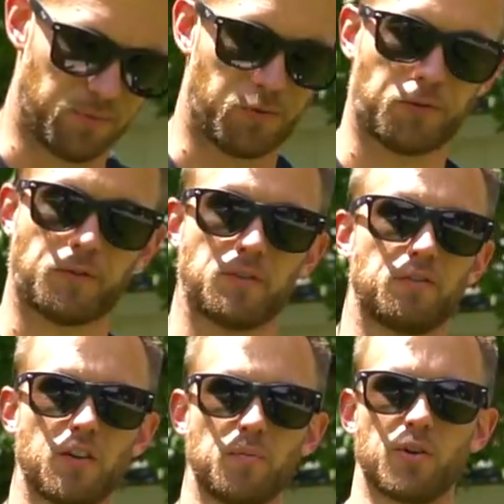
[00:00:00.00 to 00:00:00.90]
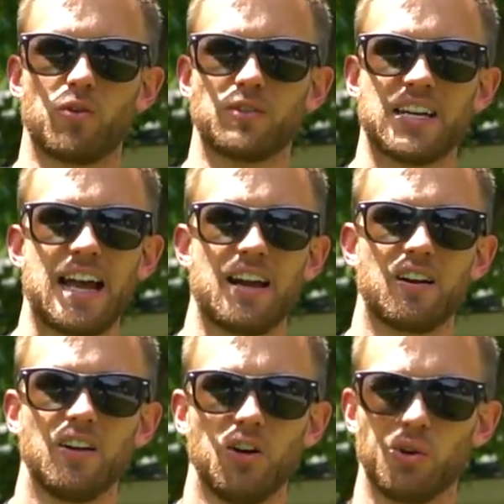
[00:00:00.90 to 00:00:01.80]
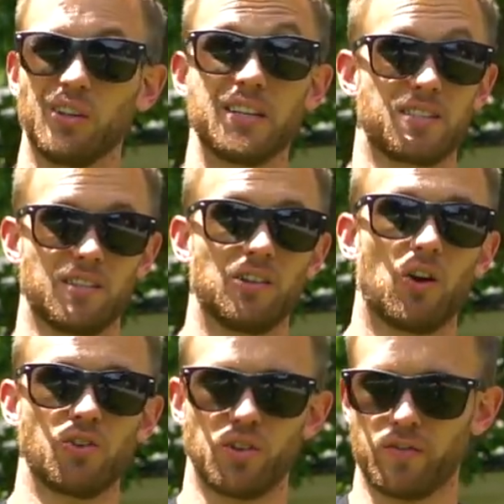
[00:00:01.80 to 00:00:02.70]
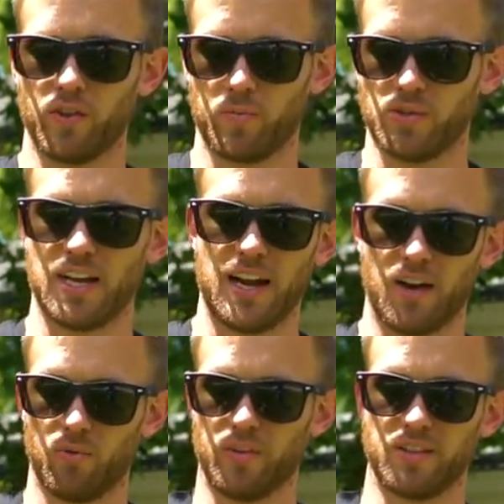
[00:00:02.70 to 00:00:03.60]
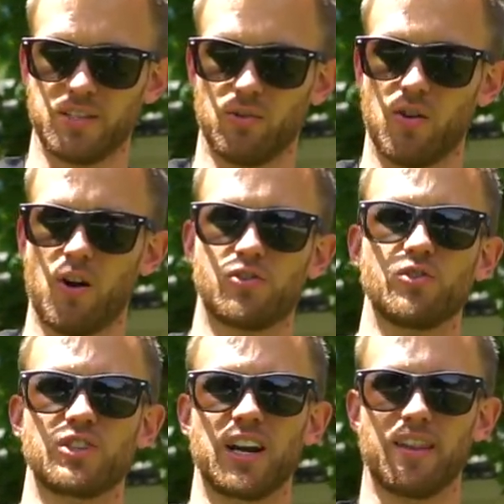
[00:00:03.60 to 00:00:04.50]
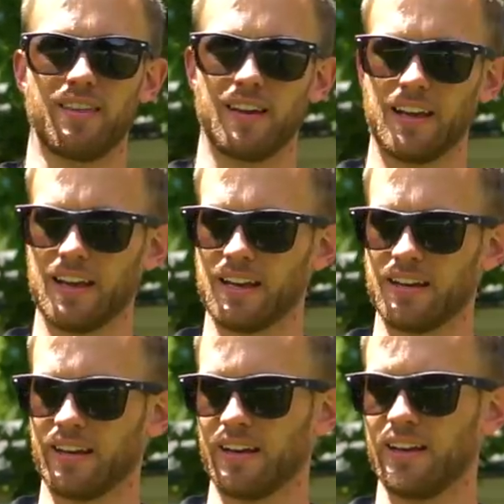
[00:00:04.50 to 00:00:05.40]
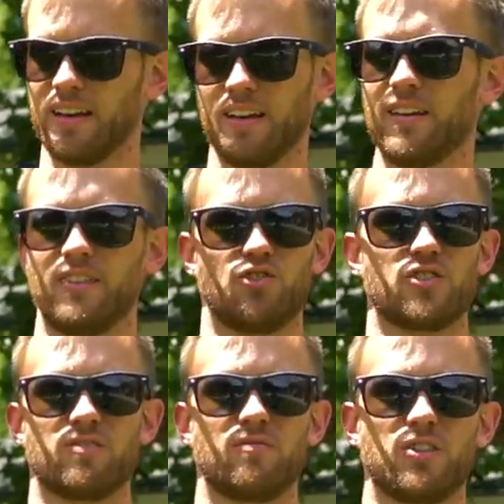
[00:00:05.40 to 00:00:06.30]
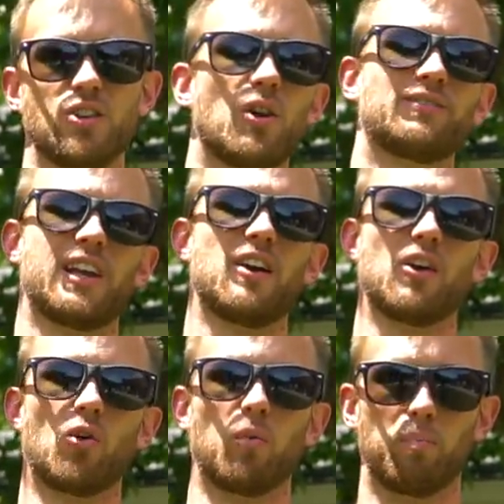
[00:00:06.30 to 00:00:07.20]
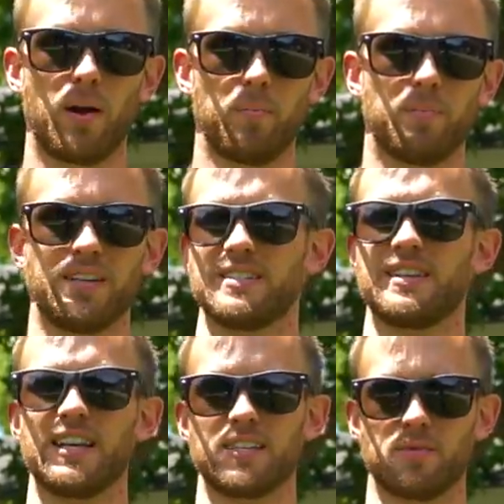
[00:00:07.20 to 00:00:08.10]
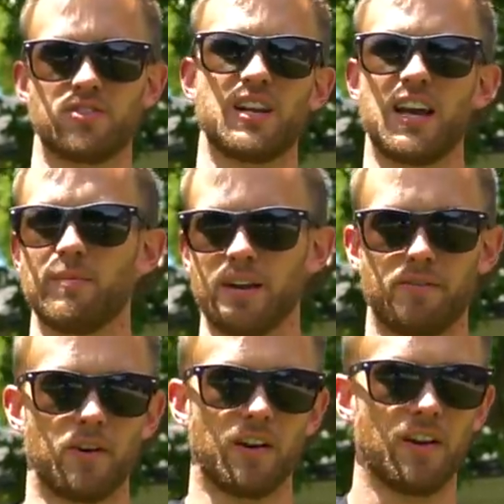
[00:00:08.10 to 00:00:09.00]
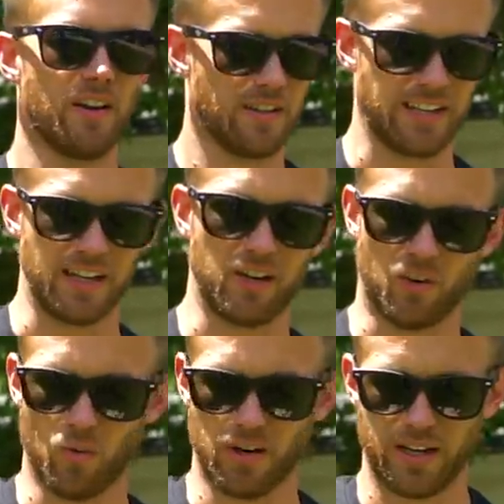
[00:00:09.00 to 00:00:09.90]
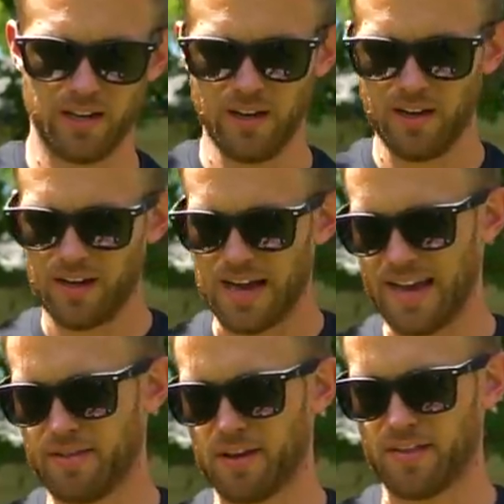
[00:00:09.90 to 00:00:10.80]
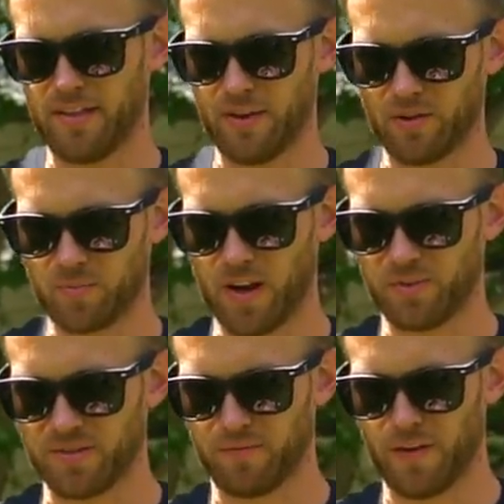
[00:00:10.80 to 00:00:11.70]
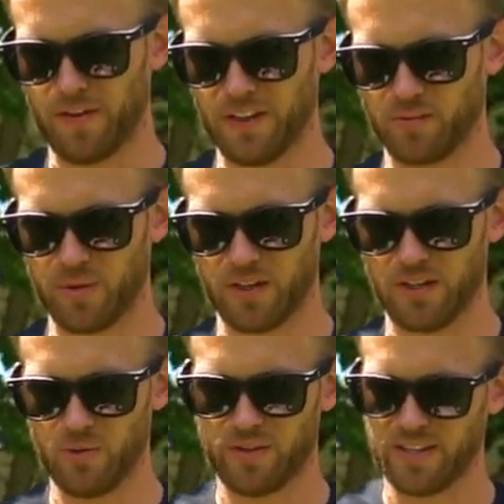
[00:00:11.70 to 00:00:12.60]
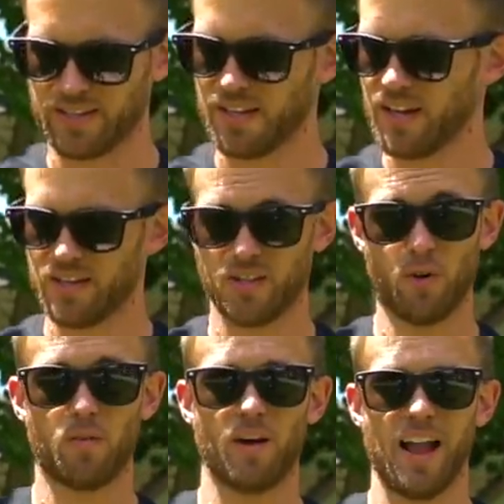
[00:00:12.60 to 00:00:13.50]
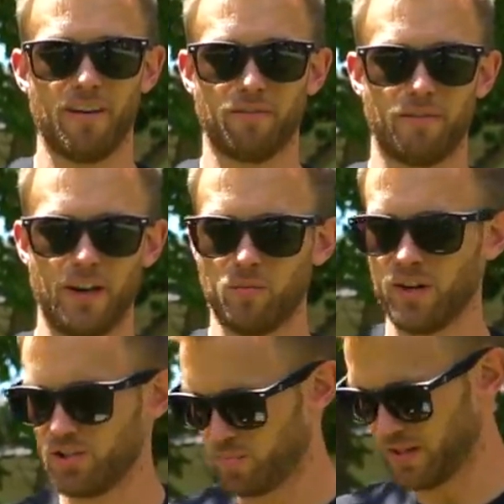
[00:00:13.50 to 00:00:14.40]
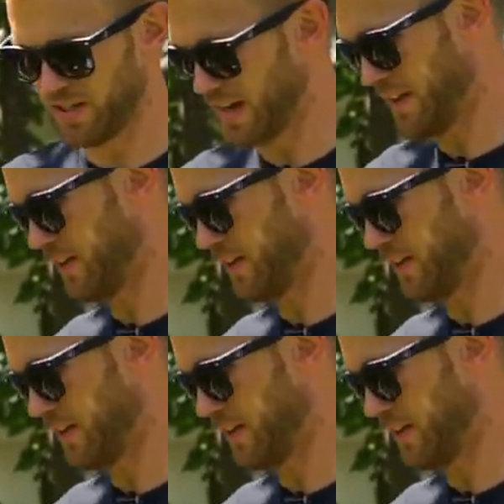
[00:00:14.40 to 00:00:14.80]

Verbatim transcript: fill up your whole tire, or at least largely fill up your tire with a single cartridge kind of thing. And uh, just, you don't have to carry a whole pump. It doesn't take as much time and effort to get it all working. I thought that there was probably some fun things we could do with this. So far, I haven't found much, but today I